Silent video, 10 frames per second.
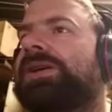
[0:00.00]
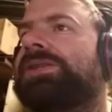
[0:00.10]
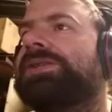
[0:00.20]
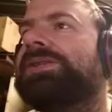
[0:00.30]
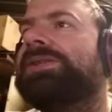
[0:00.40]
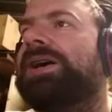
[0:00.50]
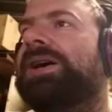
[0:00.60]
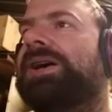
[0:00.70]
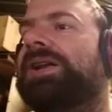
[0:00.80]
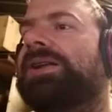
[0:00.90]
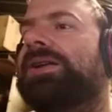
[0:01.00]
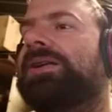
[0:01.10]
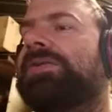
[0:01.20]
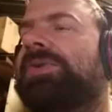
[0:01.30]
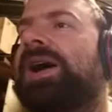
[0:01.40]
Side.
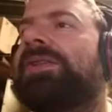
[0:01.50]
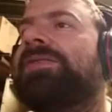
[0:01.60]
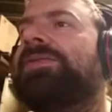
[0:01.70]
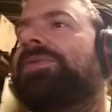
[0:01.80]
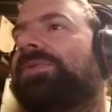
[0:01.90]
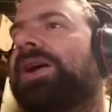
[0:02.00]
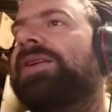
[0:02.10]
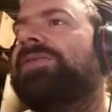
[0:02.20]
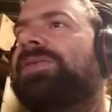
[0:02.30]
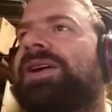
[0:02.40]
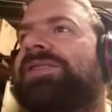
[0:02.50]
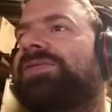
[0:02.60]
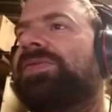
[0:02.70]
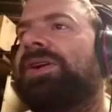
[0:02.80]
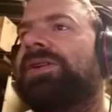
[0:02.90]
Right
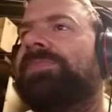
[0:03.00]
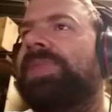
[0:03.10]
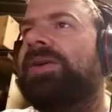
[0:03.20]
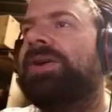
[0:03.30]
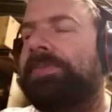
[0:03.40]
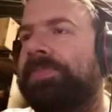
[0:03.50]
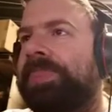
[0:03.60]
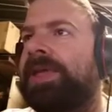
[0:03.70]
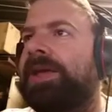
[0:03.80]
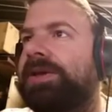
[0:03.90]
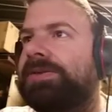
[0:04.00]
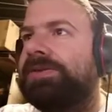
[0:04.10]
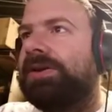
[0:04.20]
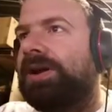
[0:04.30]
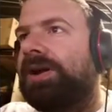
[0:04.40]
is fine. Okay.
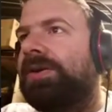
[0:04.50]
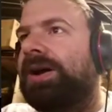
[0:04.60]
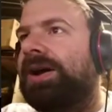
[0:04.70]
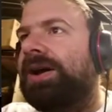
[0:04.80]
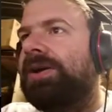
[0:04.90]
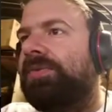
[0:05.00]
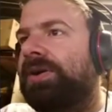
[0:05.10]
So now I want to